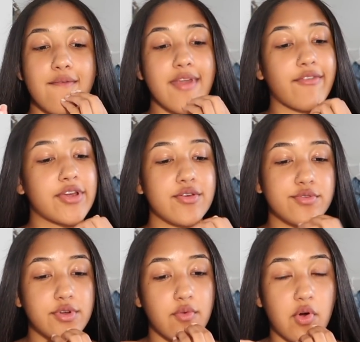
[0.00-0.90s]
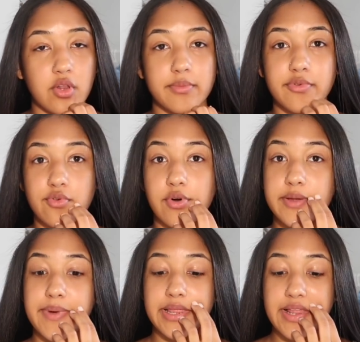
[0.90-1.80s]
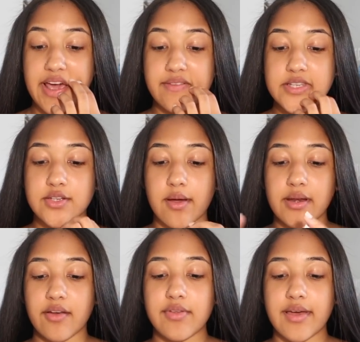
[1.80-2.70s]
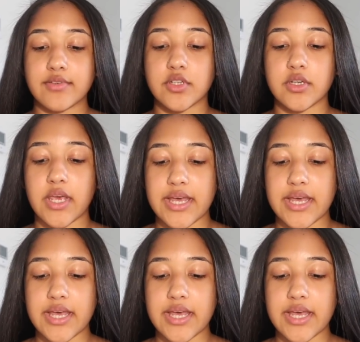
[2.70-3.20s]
never used a roller before in my life so i definitely have to look